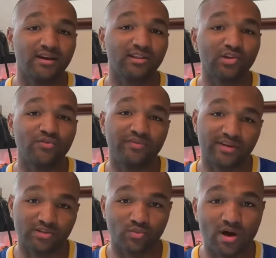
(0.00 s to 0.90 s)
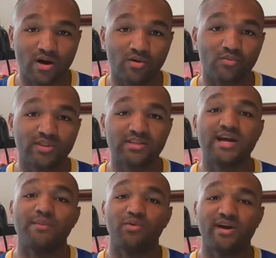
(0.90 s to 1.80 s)
Luffy as well when the
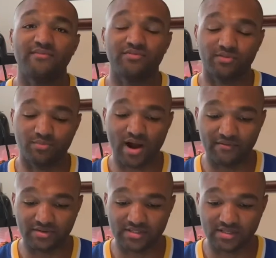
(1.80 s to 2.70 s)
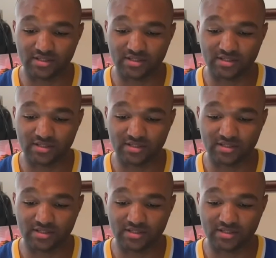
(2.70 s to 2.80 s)
time arrived for the prophecy?